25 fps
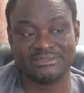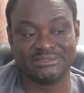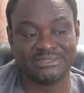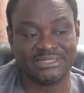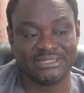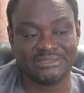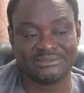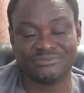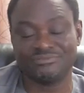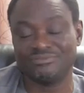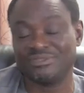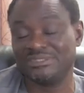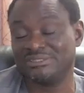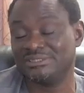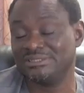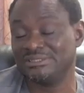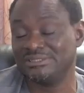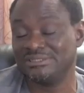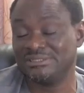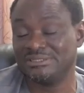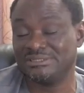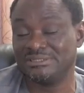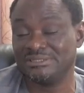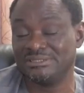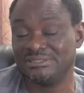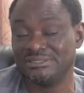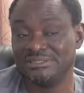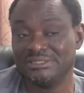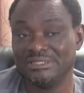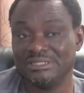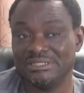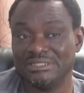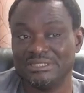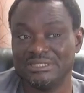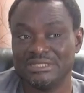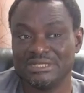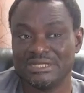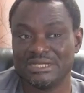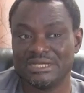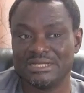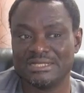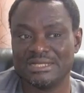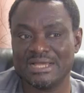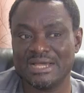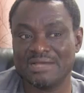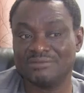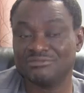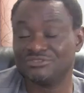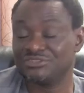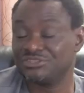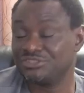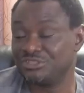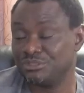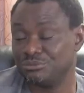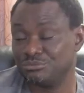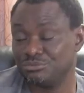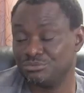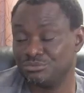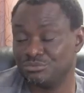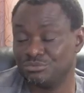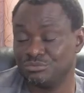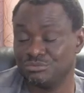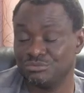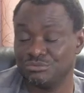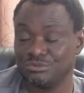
that facility can have stable